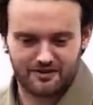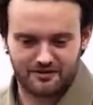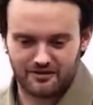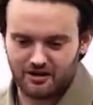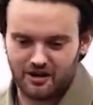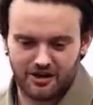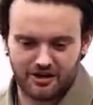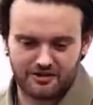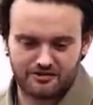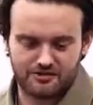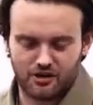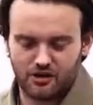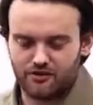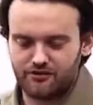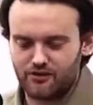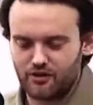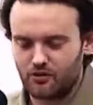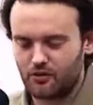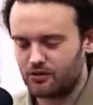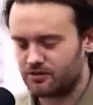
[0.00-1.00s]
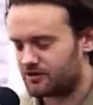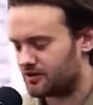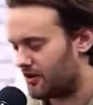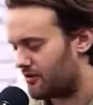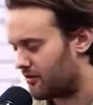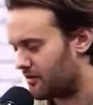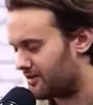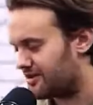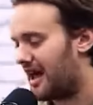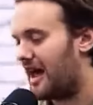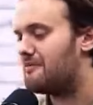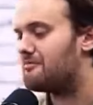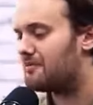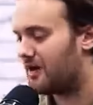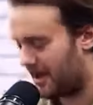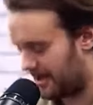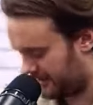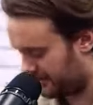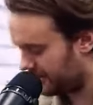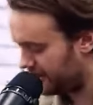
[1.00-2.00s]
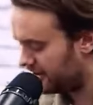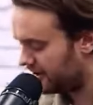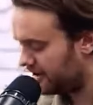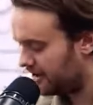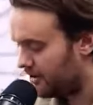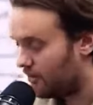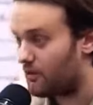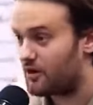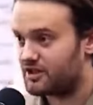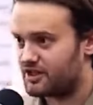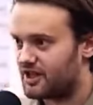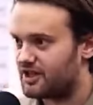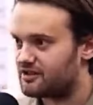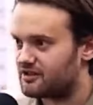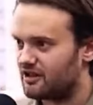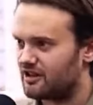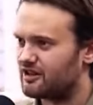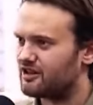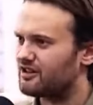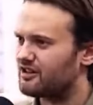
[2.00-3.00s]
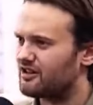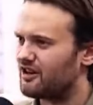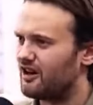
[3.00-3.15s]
like tofu. What's the other one? Tempeh, which is like a